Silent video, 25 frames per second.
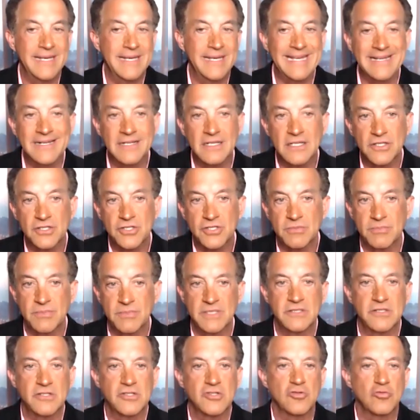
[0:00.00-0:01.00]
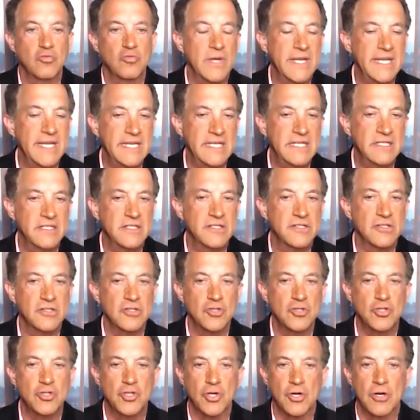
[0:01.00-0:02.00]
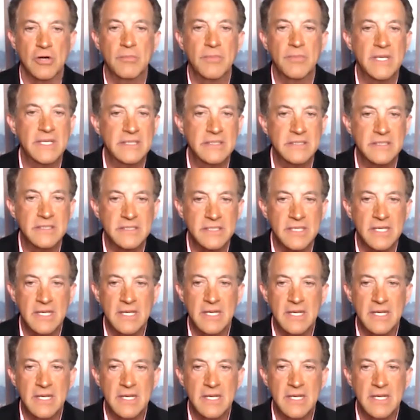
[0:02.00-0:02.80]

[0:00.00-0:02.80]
Englishmen, Swedes, Germans?